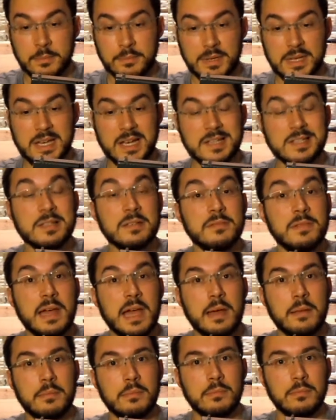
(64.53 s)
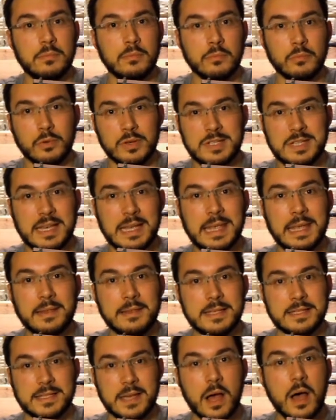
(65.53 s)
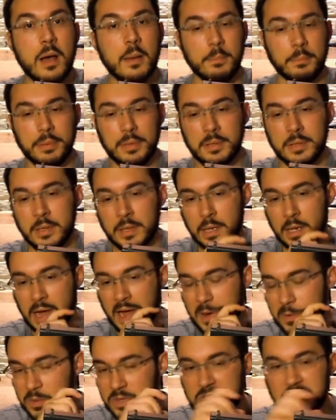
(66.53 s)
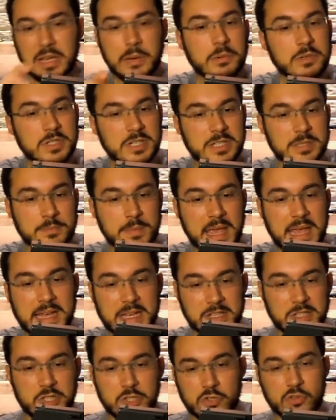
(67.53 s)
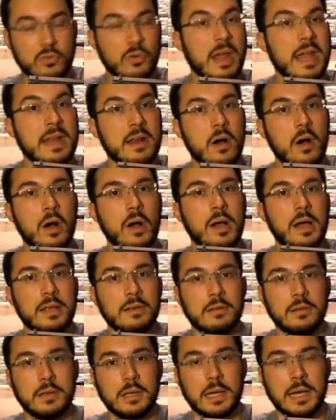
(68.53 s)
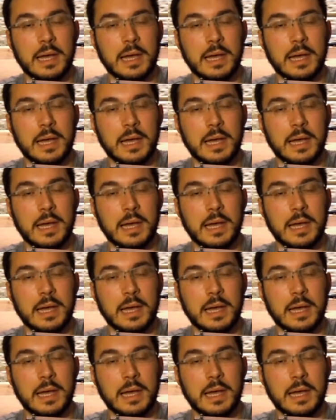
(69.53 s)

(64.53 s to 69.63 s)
because of that ridiculous hump. I wish they would just make a straight-on